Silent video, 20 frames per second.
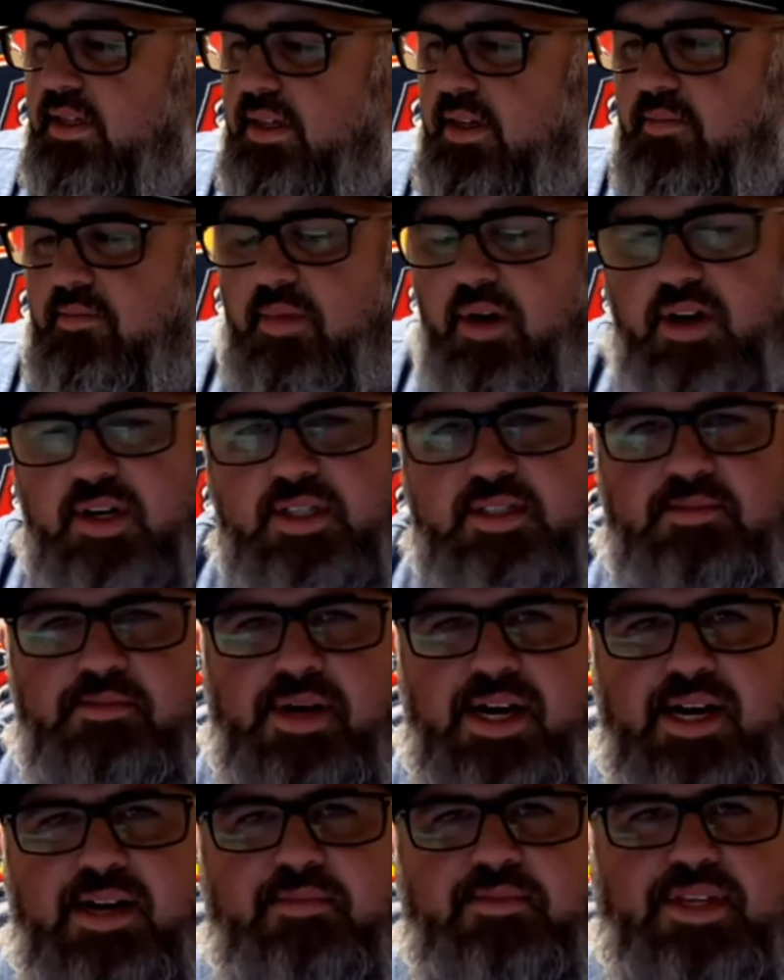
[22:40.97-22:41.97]
Mark's
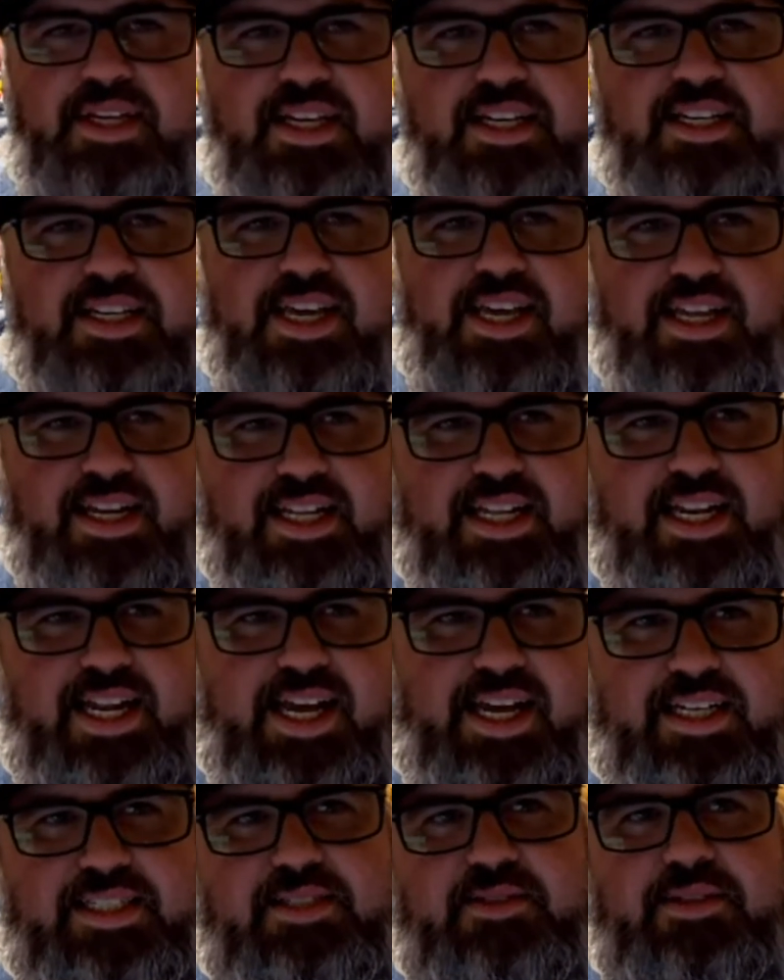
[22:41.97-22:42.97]
mom did kill it
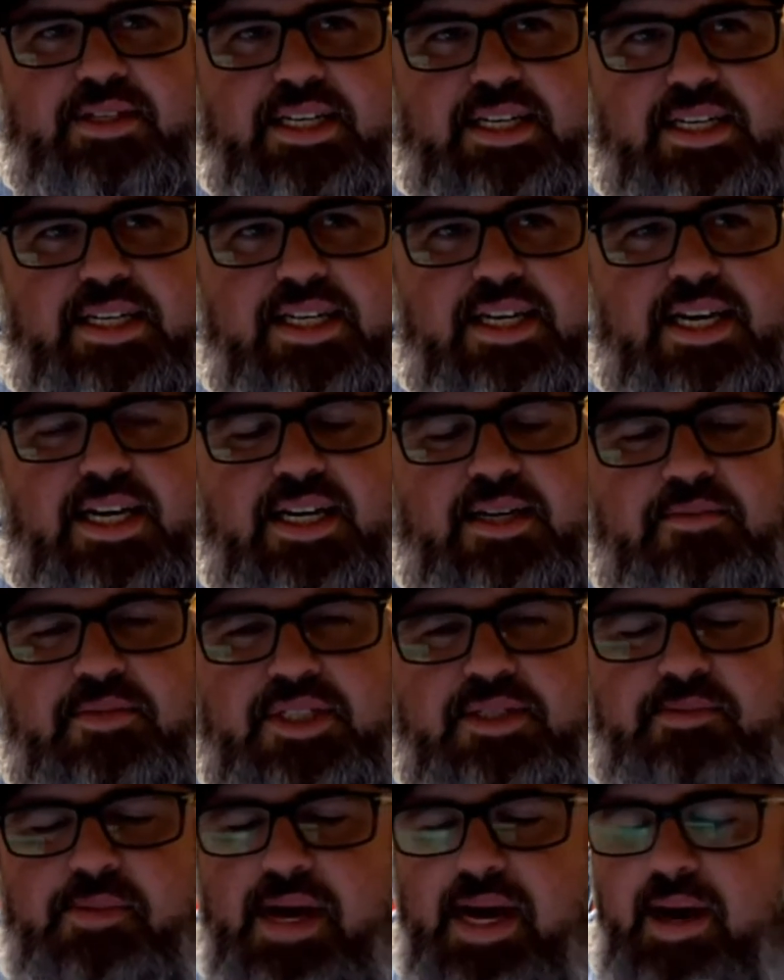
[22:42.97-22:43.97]
last week.
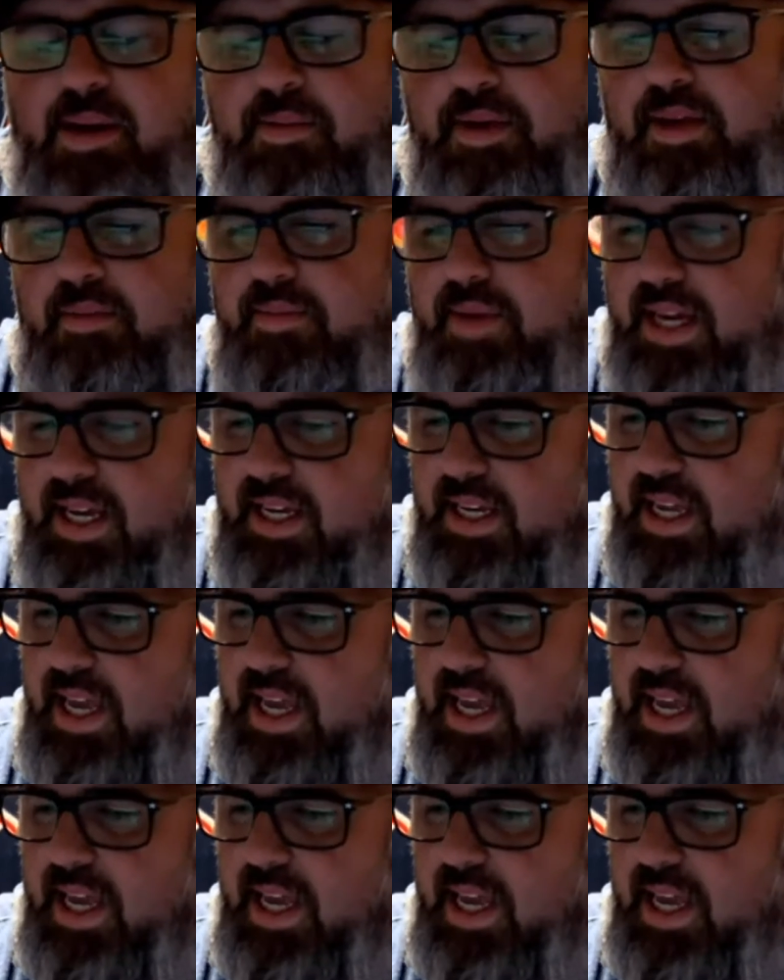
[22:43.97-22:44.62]
Miss Bobby, man,